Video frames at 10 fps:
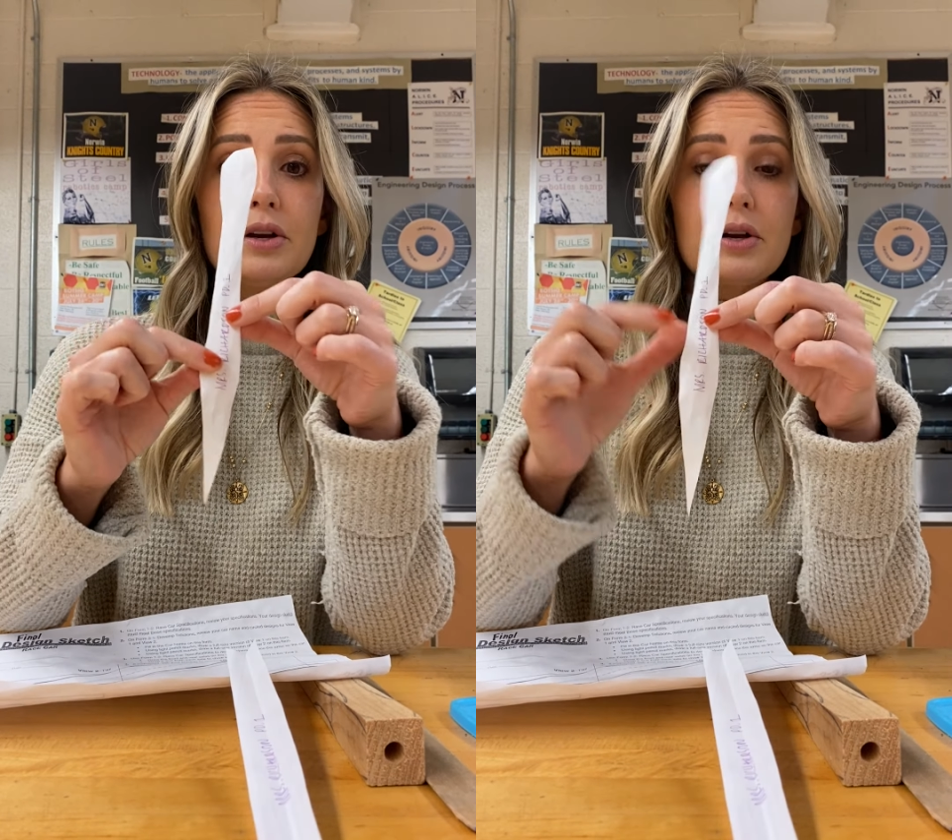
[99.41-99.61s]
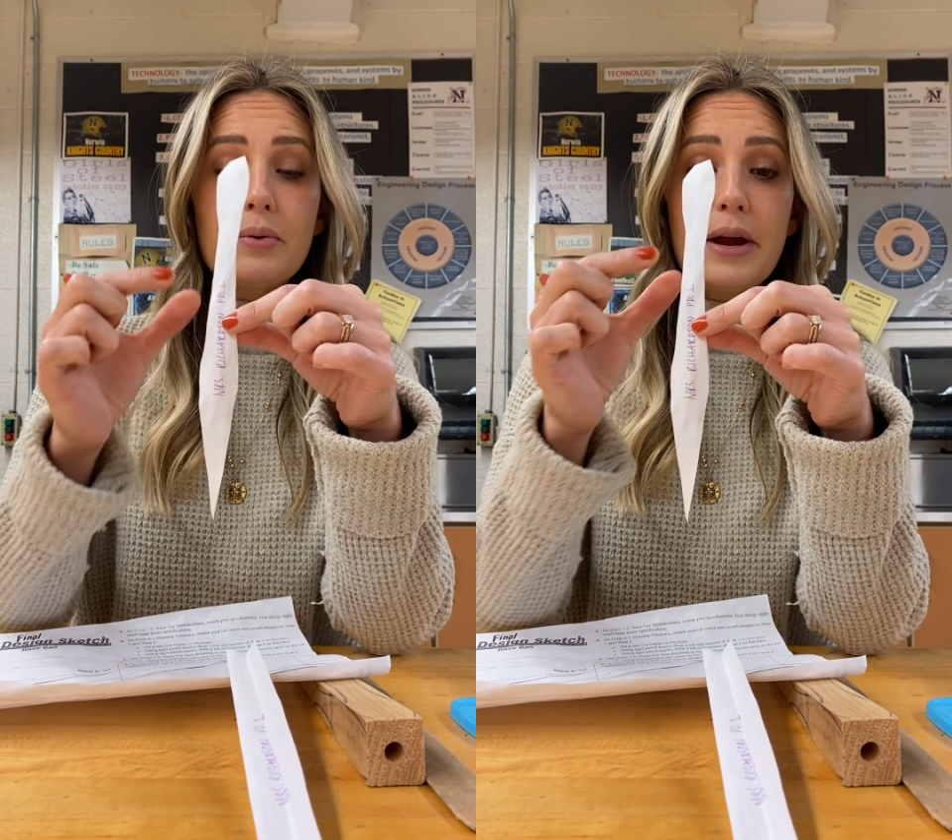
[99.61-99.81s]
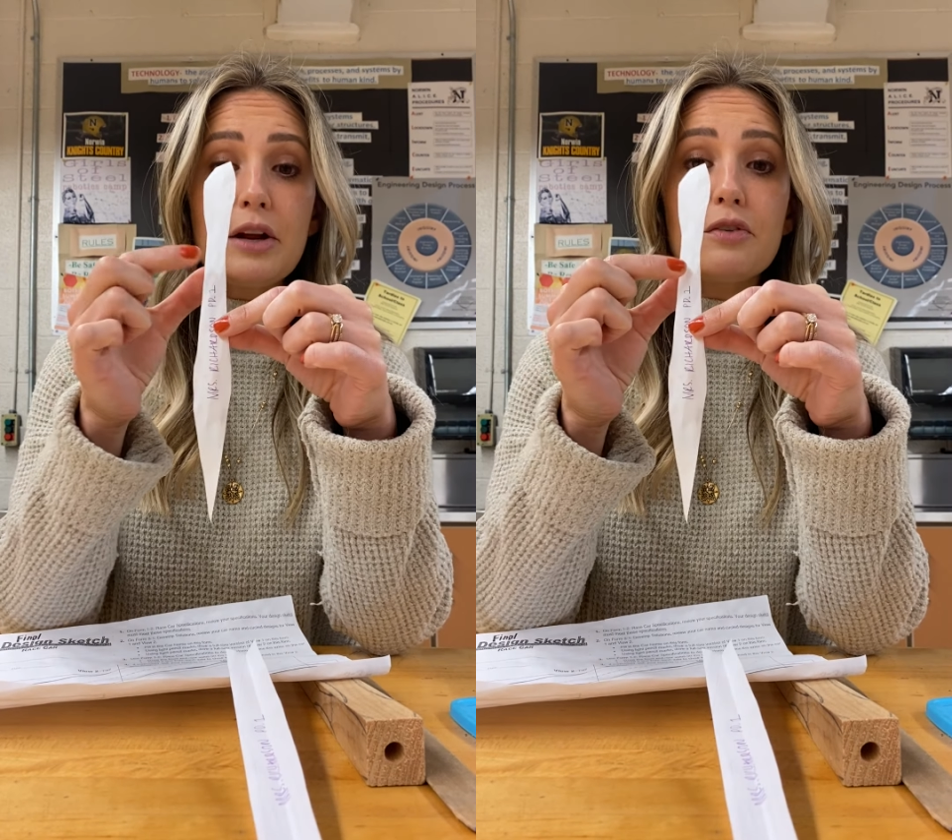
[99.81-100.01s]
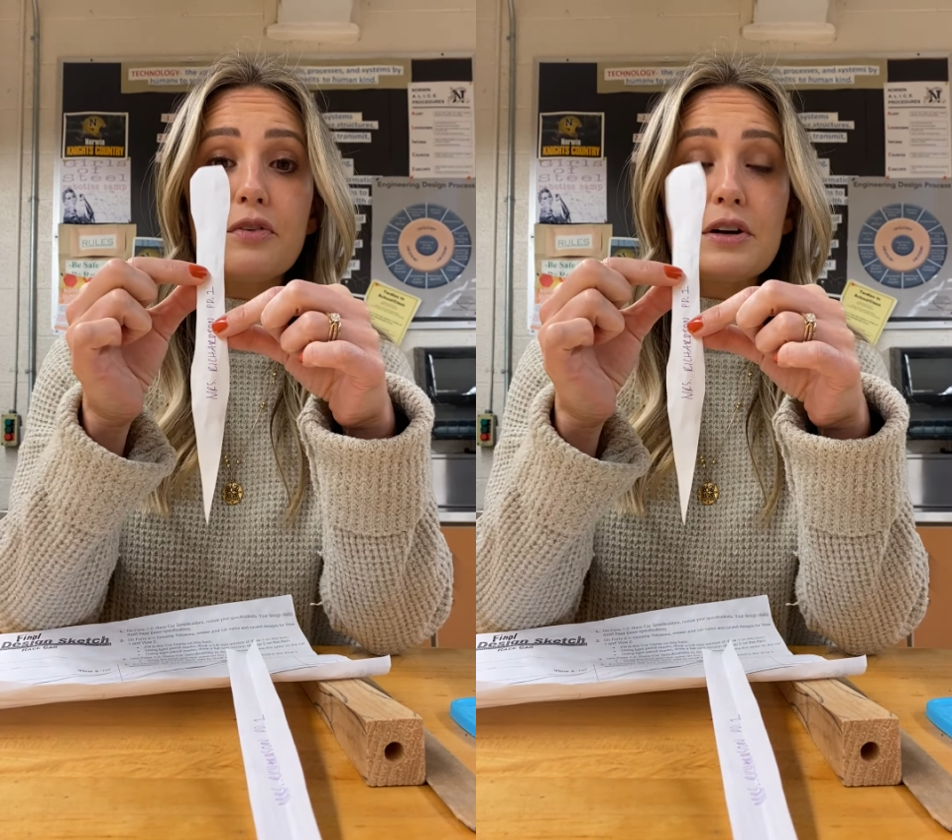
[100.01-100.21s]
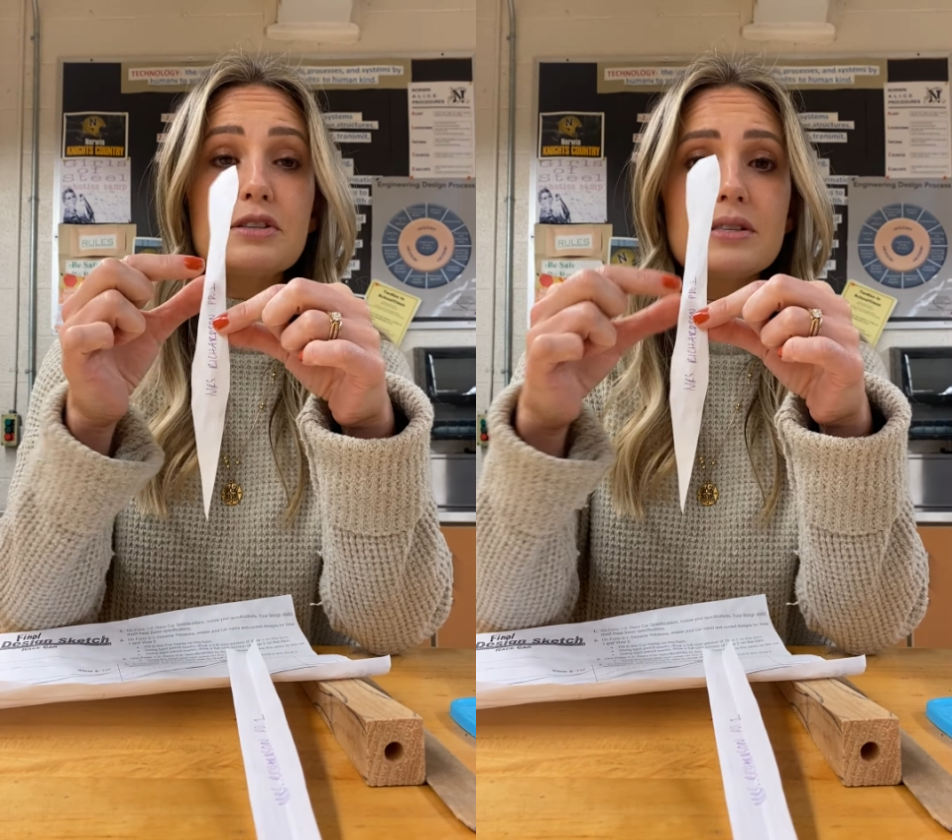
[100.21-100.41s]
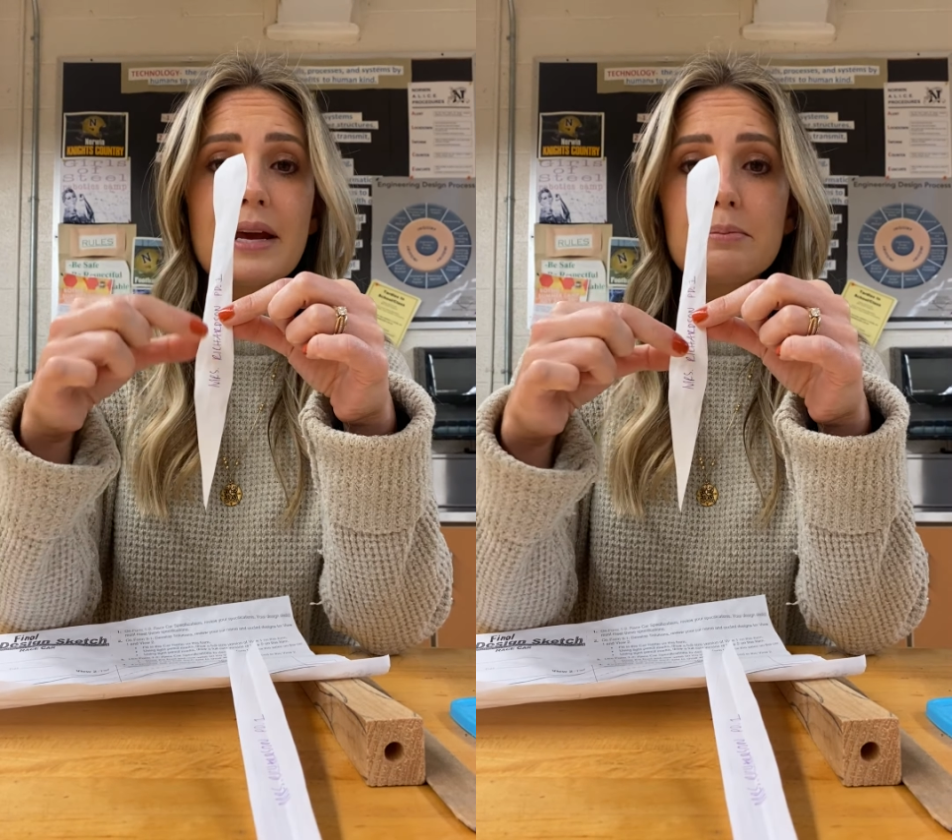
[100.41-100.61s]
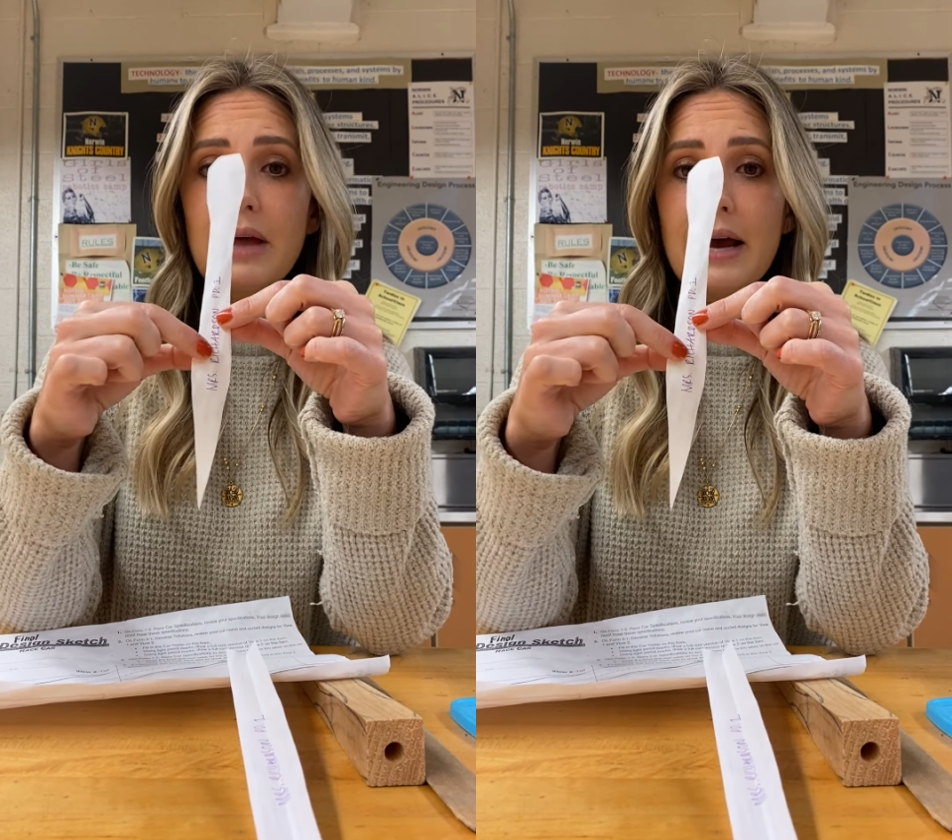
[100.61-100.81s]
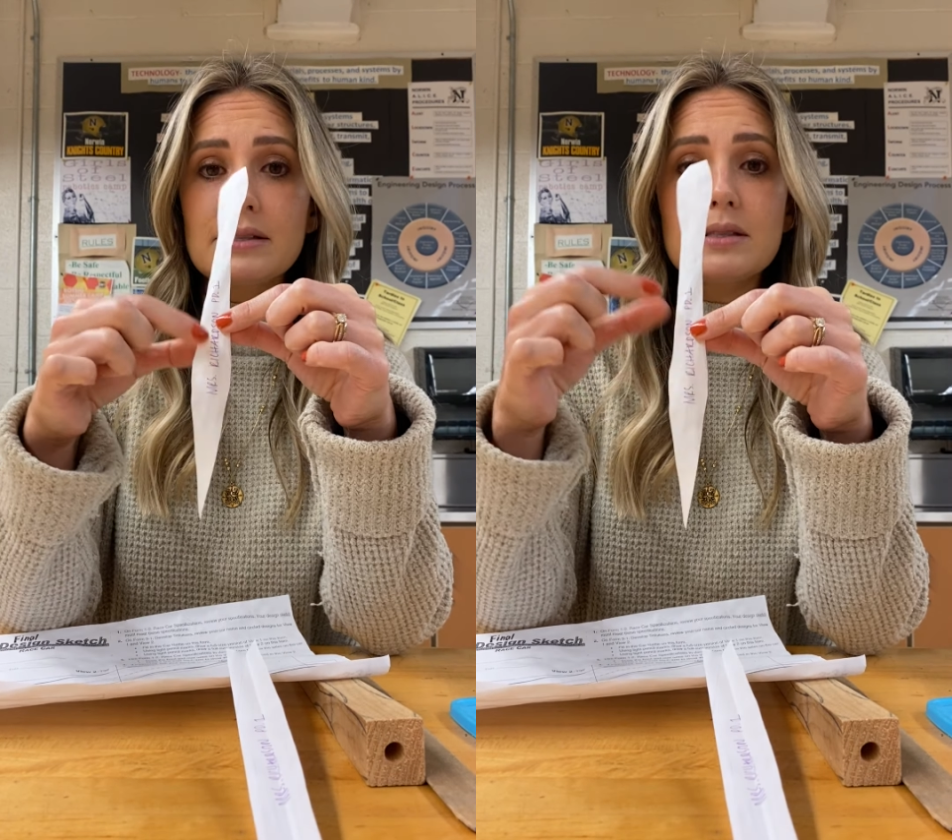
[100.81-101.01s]
You're gonna write your first name,
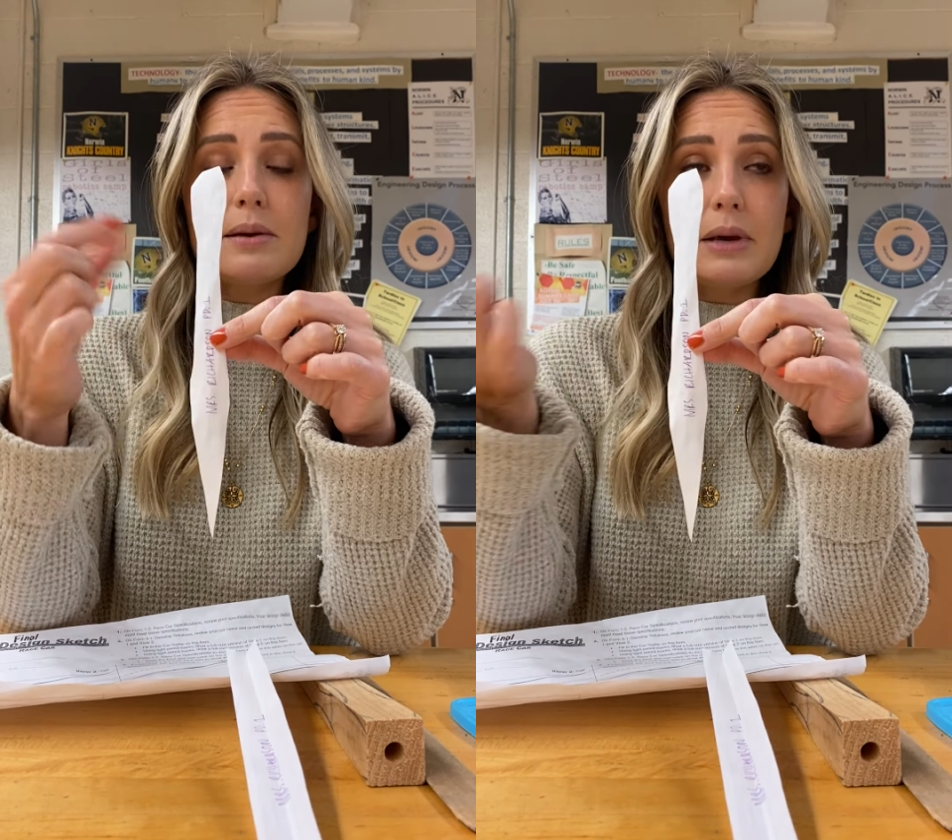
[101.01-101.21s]
last name,